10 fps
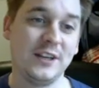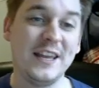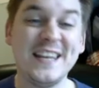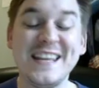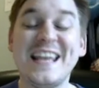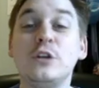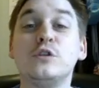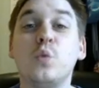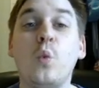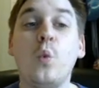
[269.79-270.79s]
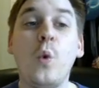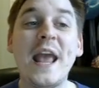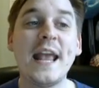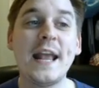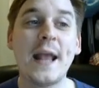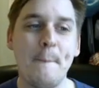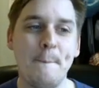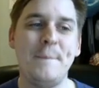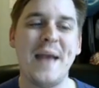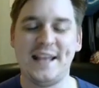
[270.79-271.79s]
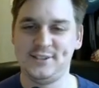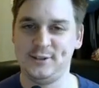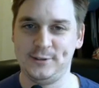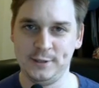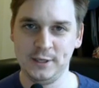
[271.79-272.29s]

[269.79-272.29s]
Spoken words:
and it looks way better.